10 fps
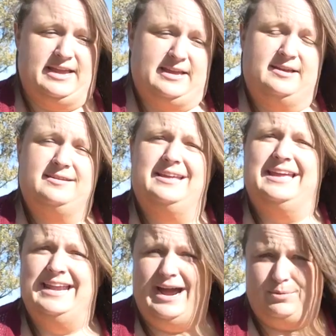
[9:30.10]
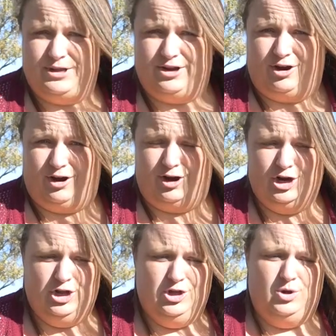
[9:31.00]
like, get out here,
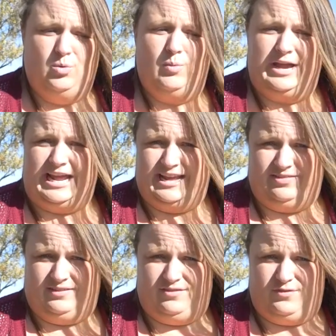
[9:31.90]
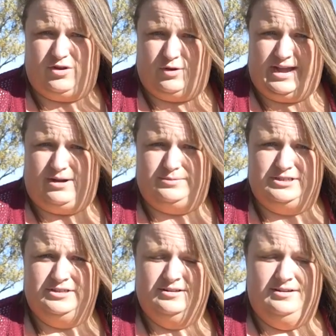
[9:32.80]
we gotta get this figured out.